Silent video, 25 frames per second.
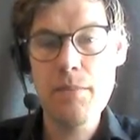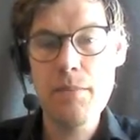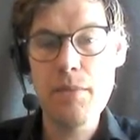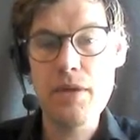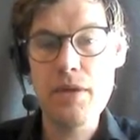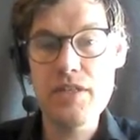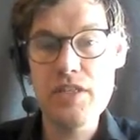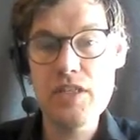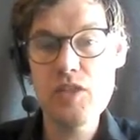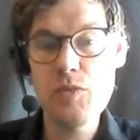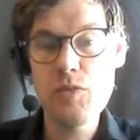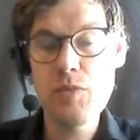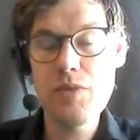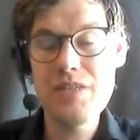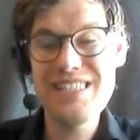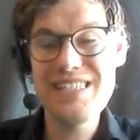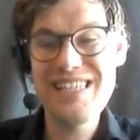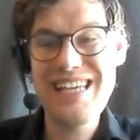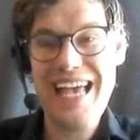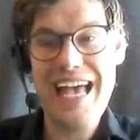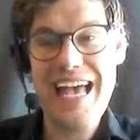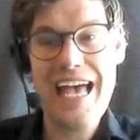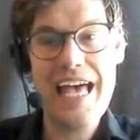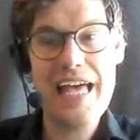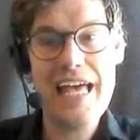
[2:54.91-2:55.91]
Participants
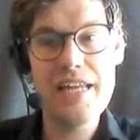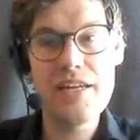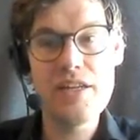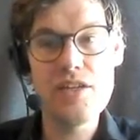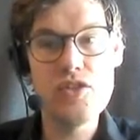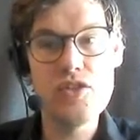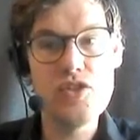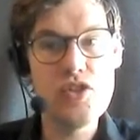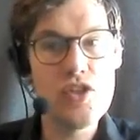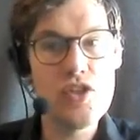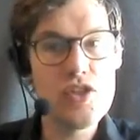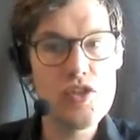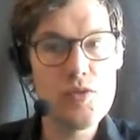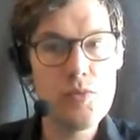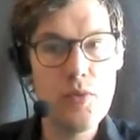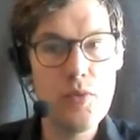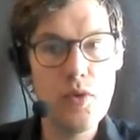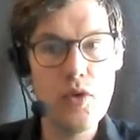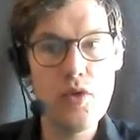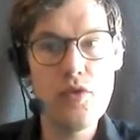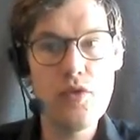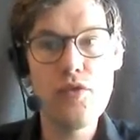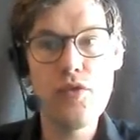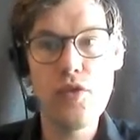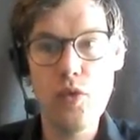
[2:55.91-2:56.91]
can just
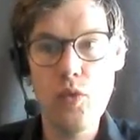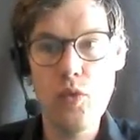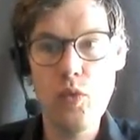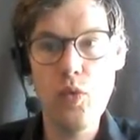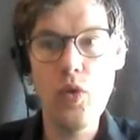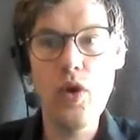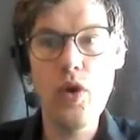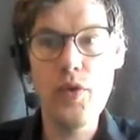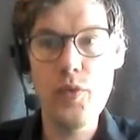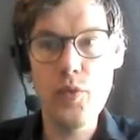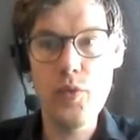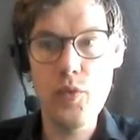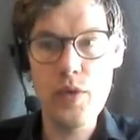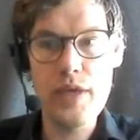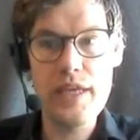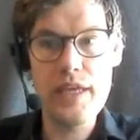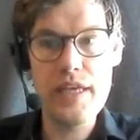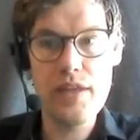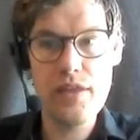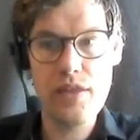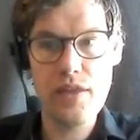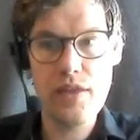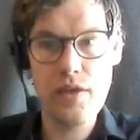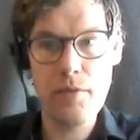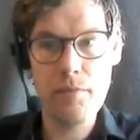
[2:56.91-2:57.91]
book for 1
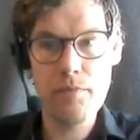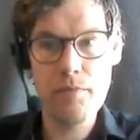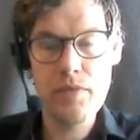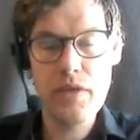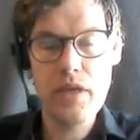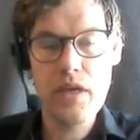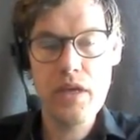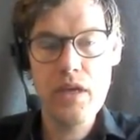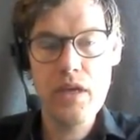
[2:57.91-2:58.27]
week though.